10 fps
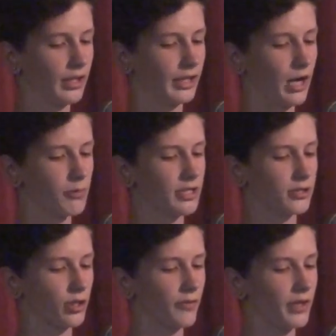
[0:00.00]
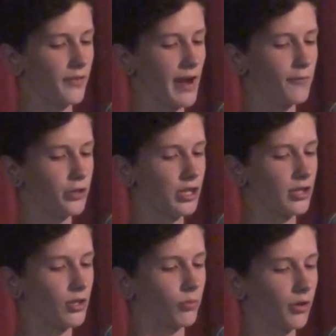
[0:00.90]
like I was deserving of everything
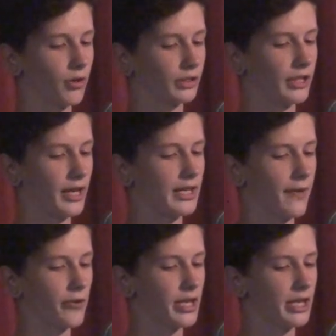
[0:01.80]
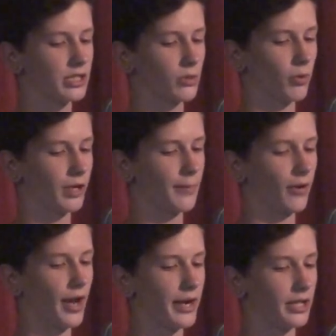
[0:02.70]
in the world and I never needed to worry
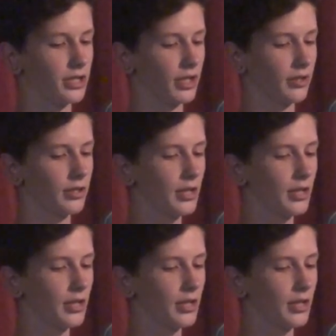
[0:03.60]
about anything.